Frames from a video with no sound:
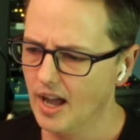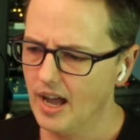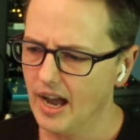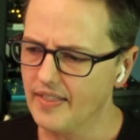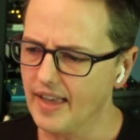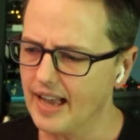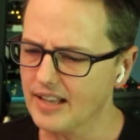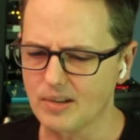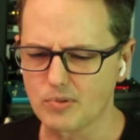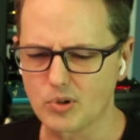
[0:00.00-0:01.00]
and they
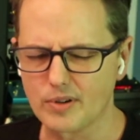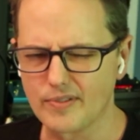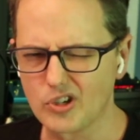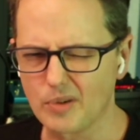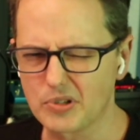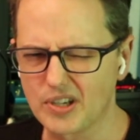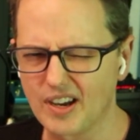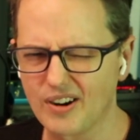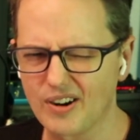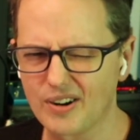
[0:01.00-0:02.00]
had some sort of a jump
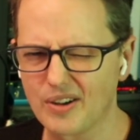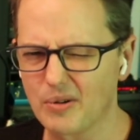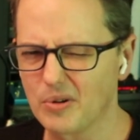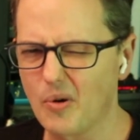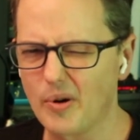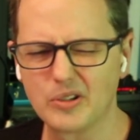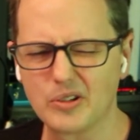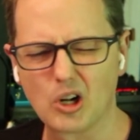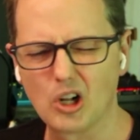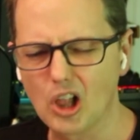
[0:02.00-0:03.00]
scare. They were going
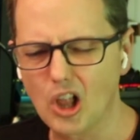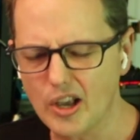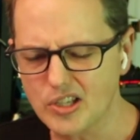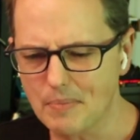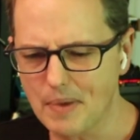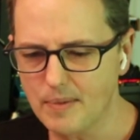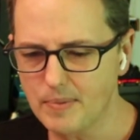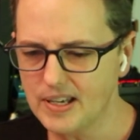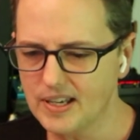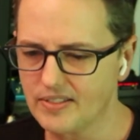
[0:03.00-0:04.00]
into a closet
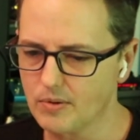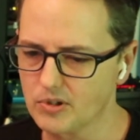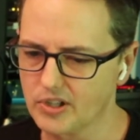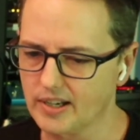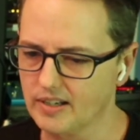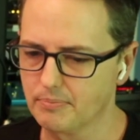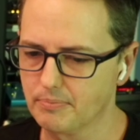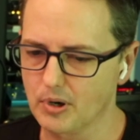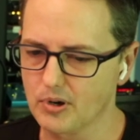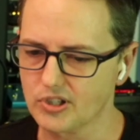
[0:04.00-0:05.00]
maybe, and there was like a
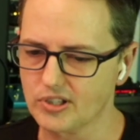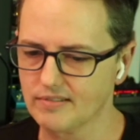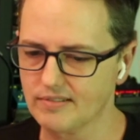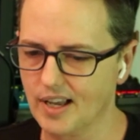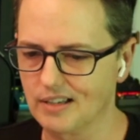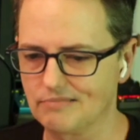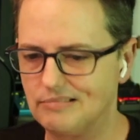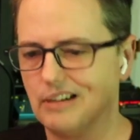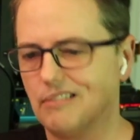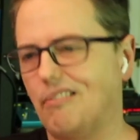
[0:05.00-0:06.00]
person like,
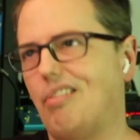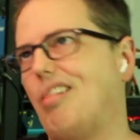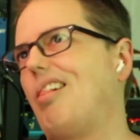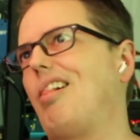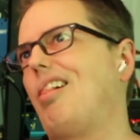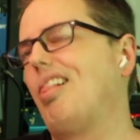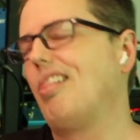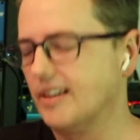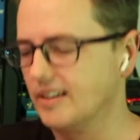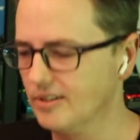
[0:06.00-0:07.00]

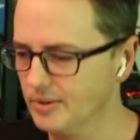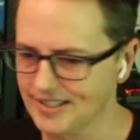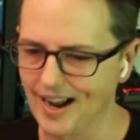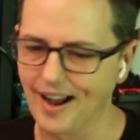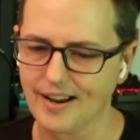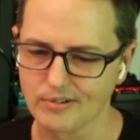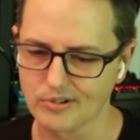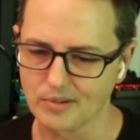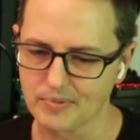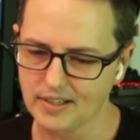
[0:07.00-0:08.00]
like who had died or
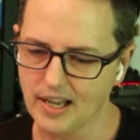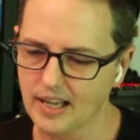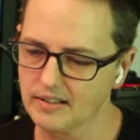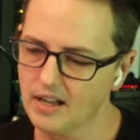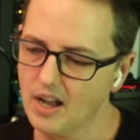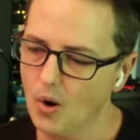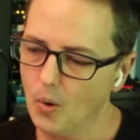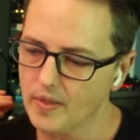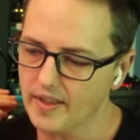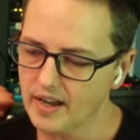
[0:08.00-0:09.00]
something. And
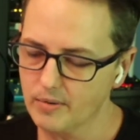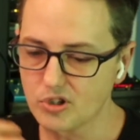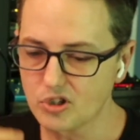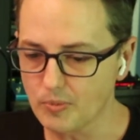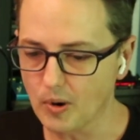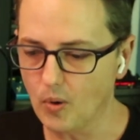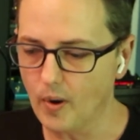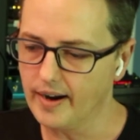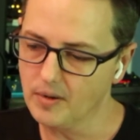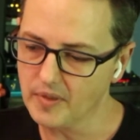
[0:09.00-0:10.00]
it was super
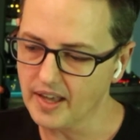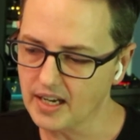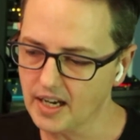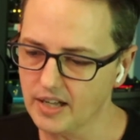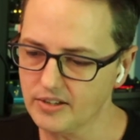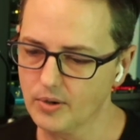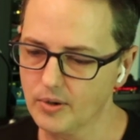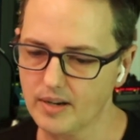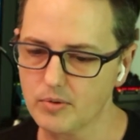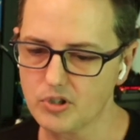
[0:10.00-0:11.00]
quiet, and when they cut to
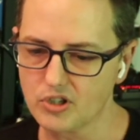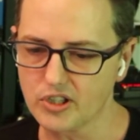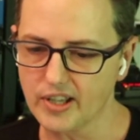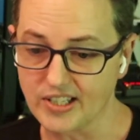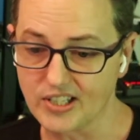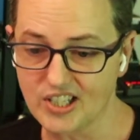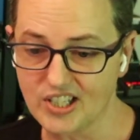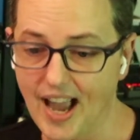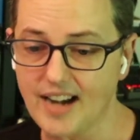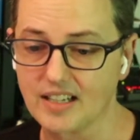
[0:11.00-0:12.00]
it, it was just like
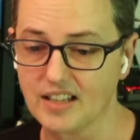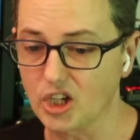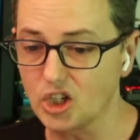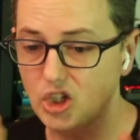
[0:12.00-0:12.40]
static, like